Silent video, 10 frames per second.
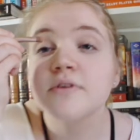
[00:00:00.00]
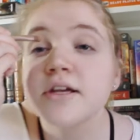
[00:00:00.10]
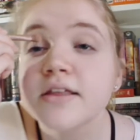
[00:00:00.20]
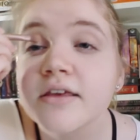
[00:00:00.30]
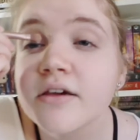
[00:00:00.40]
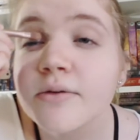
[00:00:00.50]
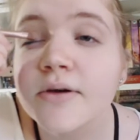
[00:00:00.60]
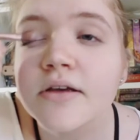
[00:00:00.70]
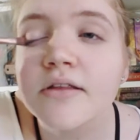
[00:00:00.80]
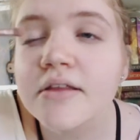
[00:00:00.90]
really
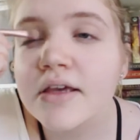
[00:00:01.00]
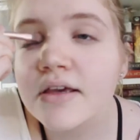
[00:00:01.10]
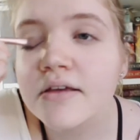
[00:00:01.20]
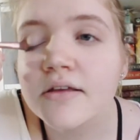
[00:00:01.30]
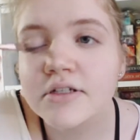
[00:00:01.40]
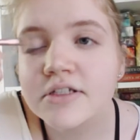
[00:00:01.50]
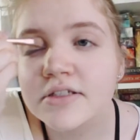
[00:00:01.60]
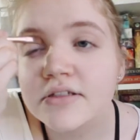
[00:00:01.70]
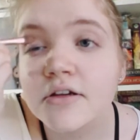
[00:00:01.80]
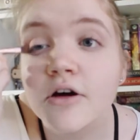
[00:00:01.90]
quickly,
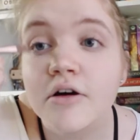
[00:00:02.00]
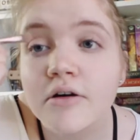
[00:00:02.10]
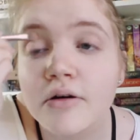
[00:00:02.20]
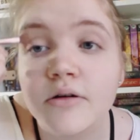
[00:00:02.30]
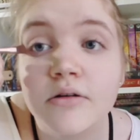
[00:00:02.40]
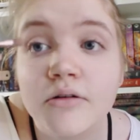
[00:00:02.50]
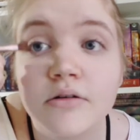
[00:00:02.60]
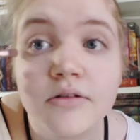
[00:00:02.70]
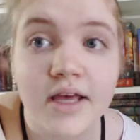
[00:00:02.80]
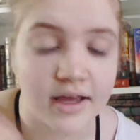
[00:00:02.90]
just
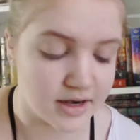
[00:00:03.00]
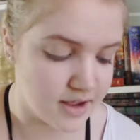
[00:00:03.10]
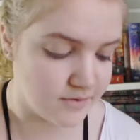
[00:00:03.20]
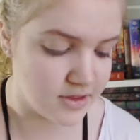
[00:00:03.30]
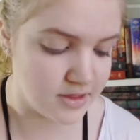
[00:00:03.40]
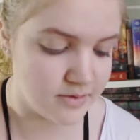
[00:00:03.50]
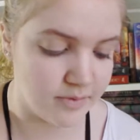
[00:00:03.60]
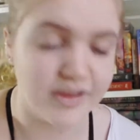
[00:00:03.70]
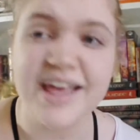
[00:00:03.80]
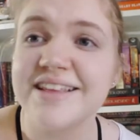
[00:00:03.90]
so that everything
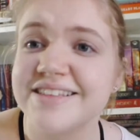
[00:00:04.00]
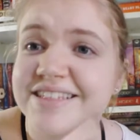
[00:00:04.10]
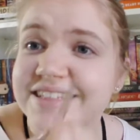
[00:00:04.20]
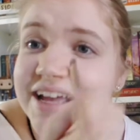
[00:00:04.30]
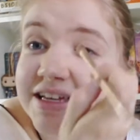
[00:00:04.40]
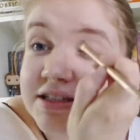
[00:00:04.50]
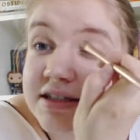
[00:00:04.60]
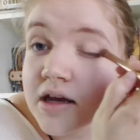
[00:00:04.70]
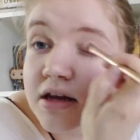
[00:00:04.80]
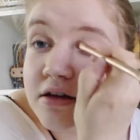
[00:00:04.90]
blends nice.
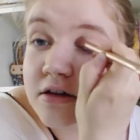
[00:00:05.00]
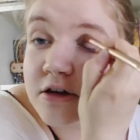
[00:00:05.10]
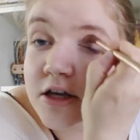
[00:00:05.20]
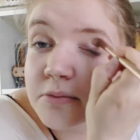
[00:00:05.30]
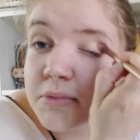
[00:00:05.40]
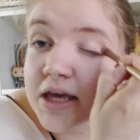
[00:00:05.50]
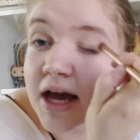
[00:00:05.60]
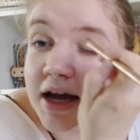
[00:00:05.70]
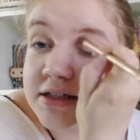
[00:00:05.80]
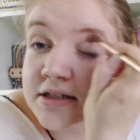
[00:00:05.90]
And look at me
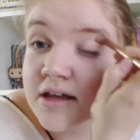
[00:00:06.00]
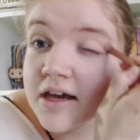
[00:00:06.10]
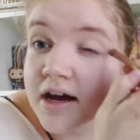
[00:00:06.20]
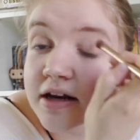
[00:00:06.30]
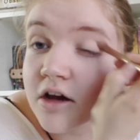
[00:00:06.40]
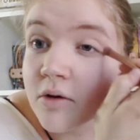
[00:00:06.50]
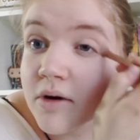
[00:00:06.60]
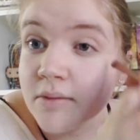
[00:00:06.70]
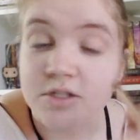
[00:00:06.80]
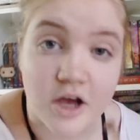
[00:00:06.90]
acting like I know what
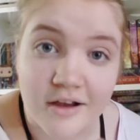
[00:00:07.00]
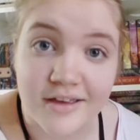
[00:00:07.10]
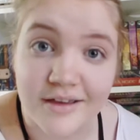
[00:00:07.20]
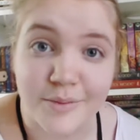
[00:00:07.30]
I'm talking